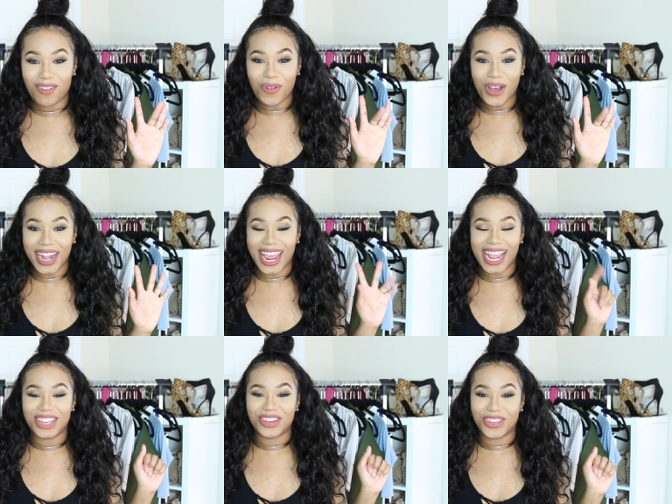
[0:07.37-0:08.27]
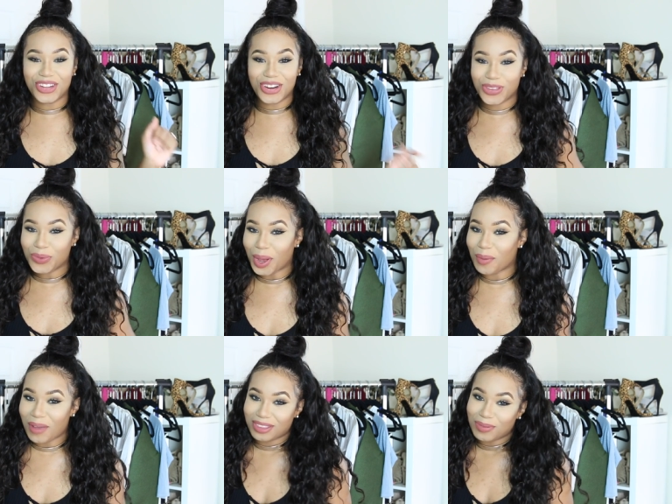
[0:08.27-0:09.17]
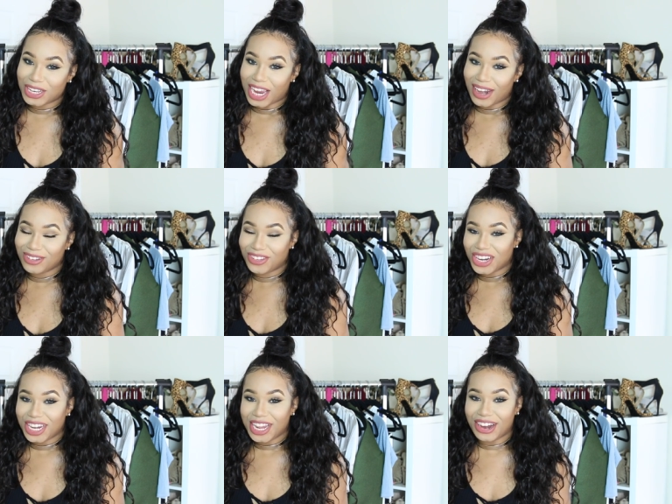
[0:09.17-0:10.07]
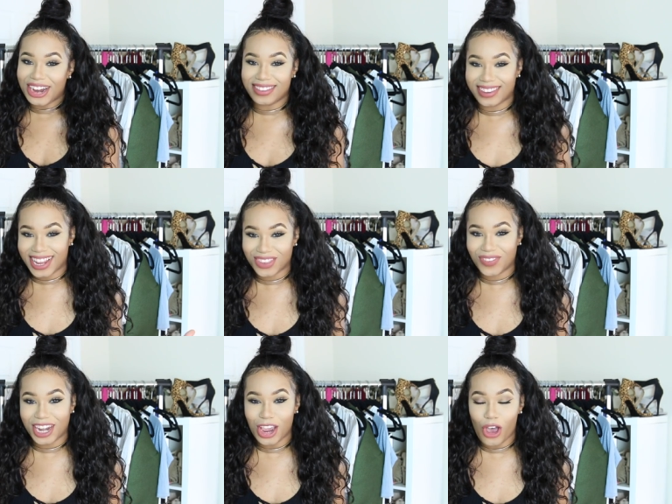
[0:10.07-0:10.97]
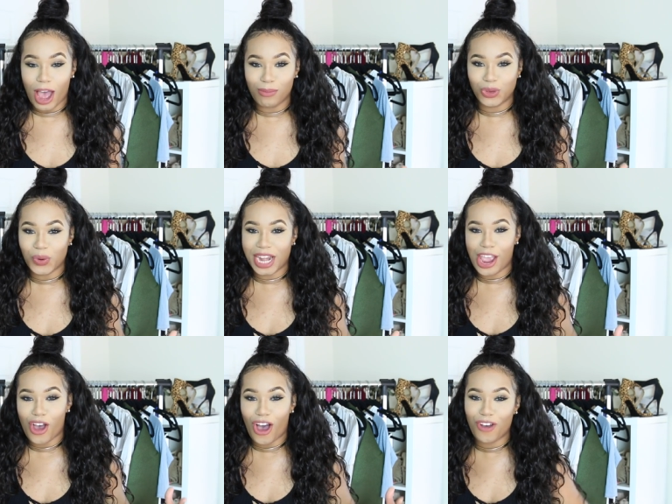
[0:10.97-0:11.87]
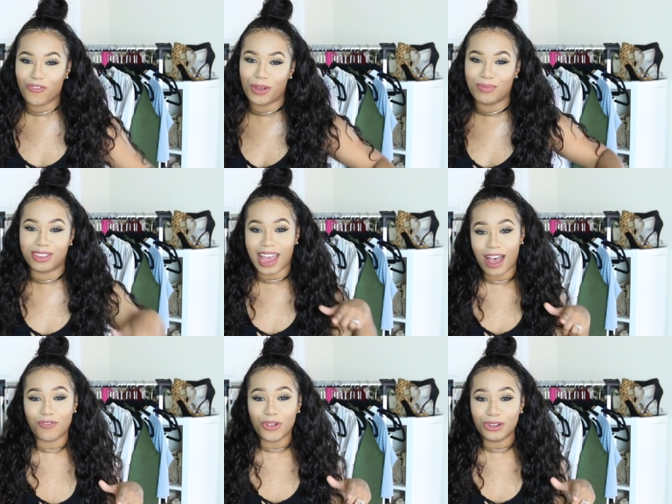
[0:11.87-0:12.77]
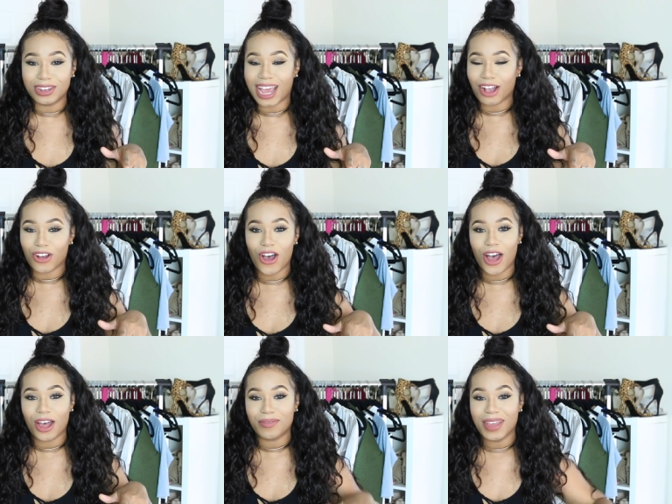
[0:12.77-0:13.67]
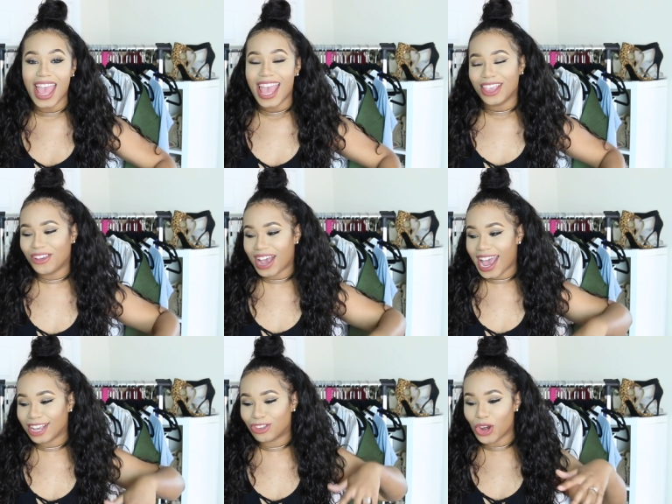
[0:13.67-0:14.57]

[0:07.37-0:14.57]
Hi everyone, hey Gymsters, welcome back to my channel. It's Jin here. In today's video, I'm doing a haul from Zaful.com. You guys